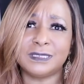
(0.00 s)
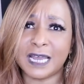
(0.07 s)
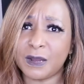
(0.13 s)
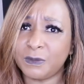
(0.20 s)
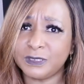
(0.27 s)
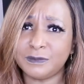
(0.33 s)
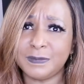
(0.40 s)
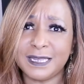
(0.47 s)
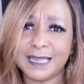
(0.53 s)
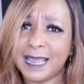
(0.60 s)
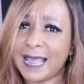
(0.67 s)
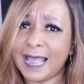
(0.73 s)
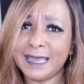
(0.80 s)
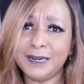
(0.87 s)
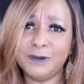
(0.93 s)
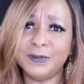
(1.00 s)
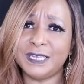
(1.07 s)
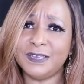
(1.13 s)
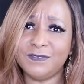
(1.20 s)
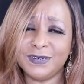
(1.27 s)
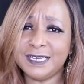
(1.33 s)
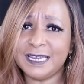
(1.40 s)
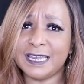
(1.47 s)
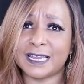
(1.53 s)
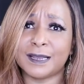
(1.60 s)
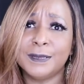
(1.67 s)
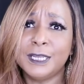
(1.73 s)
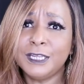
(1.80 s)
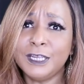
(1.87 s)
Not with me. I don't give a damn.